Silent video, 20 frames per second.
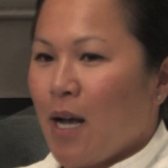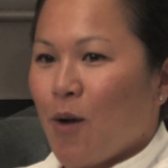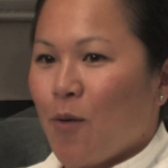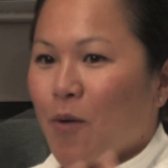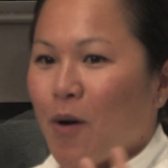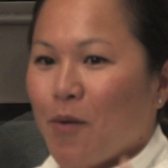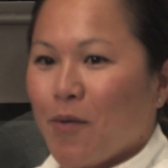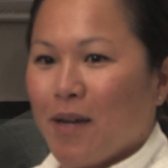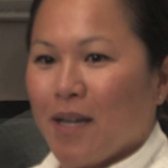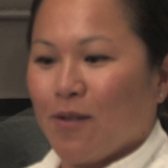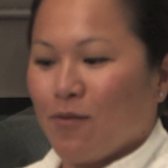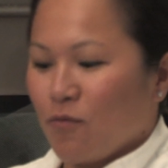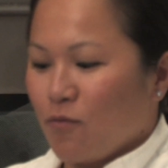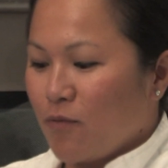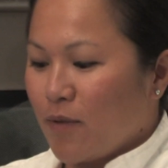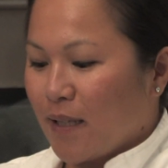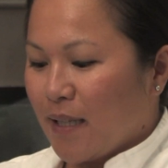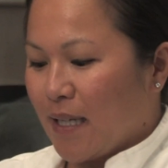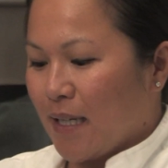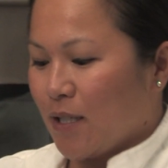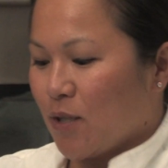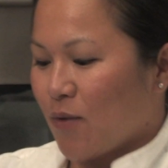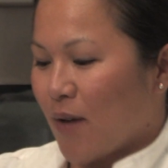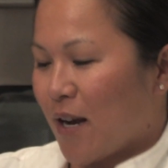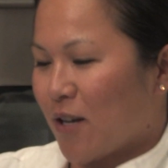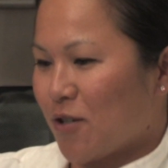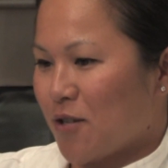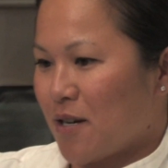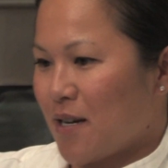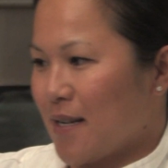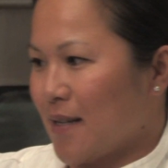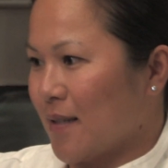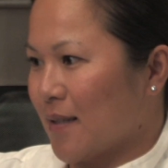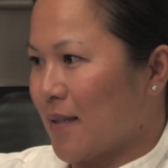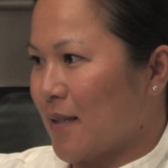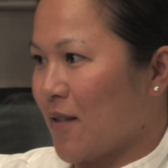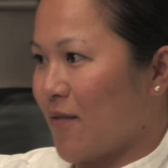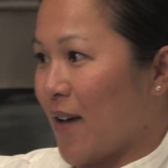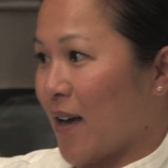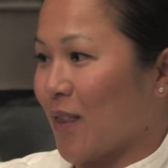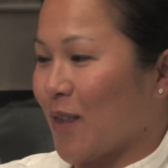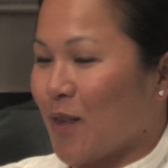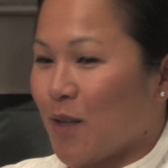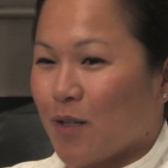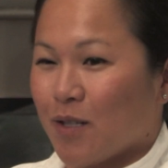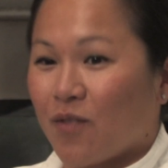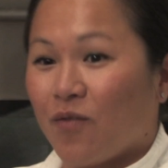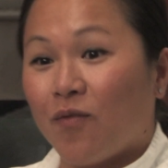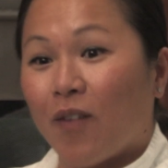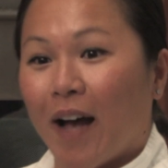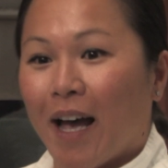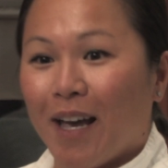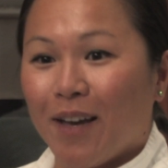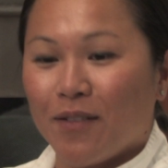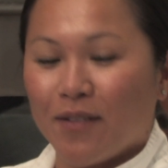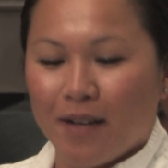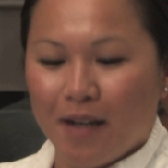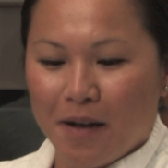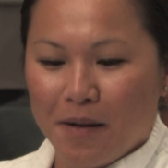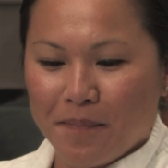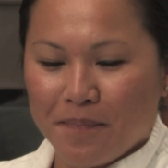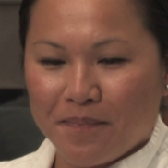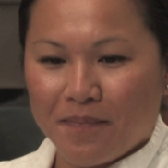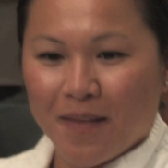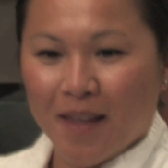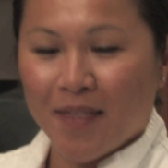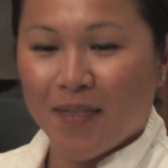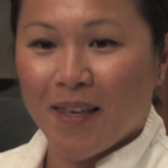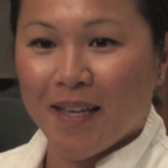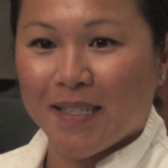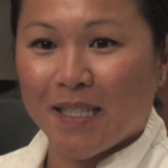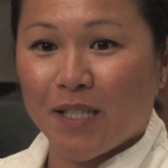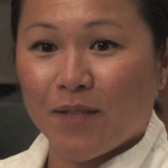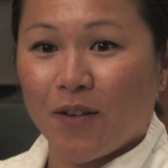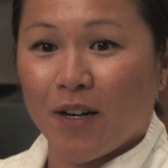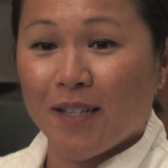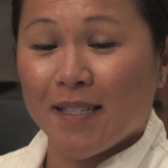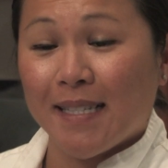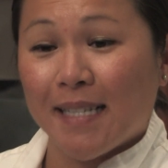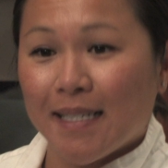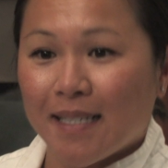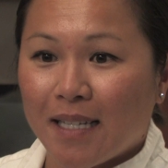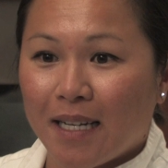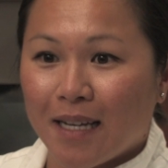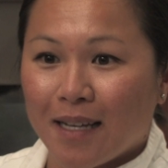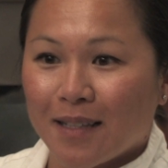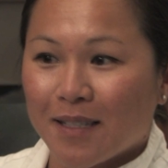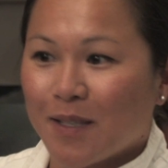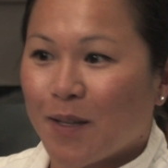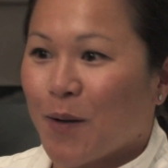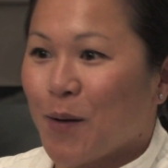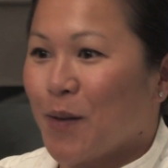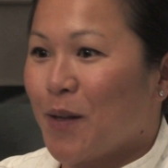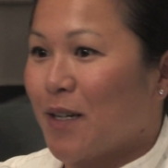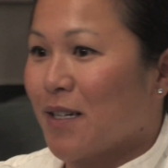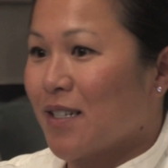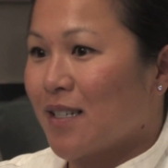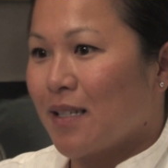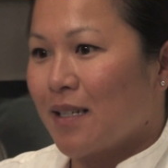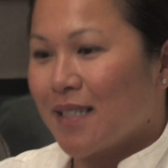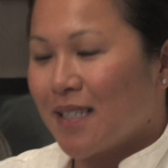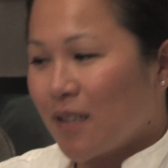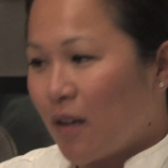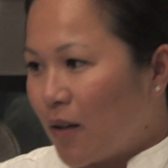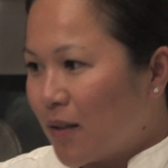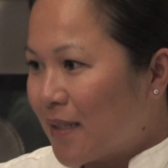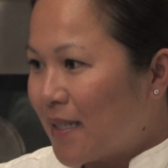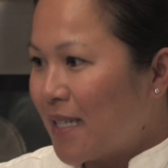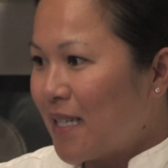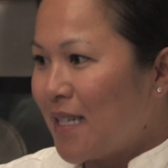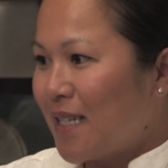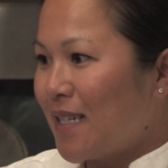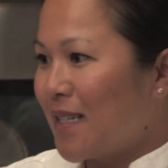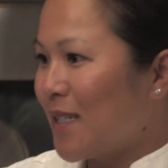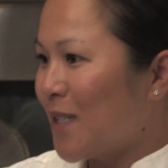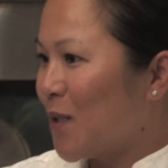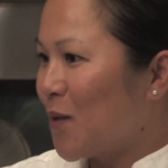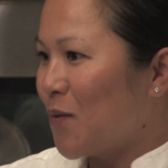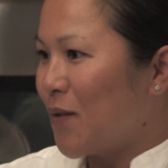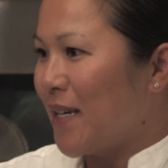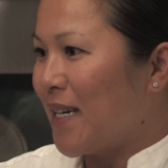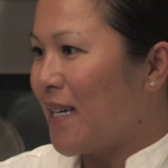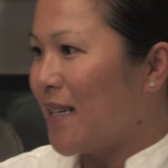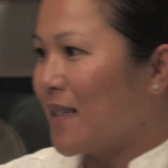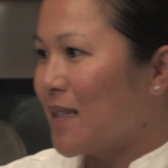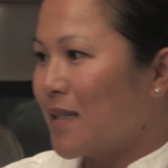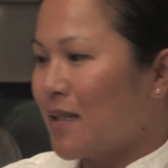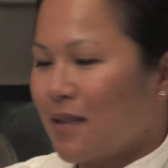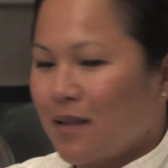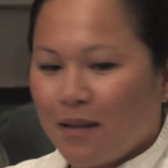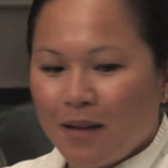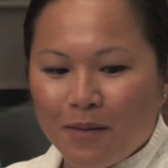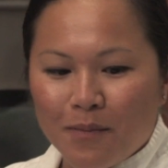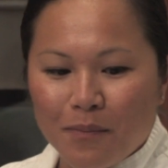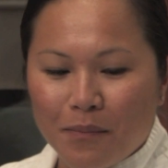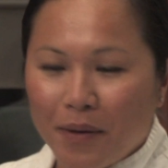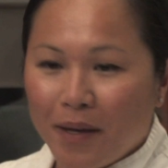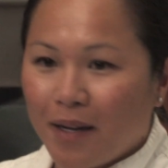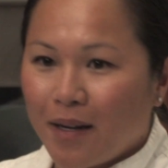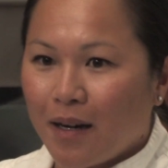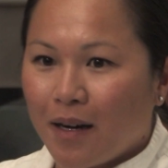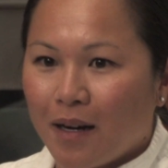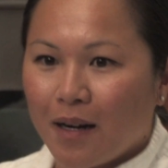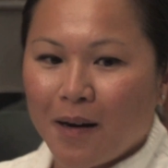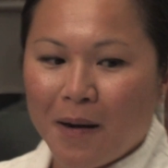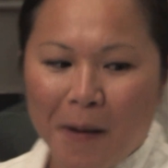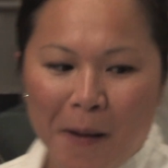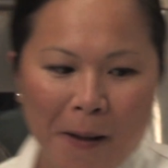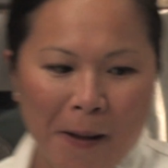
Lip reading: What we really treasure is the fact that there's 5 things as far as seasoning. So there's salty, sweet, bitter,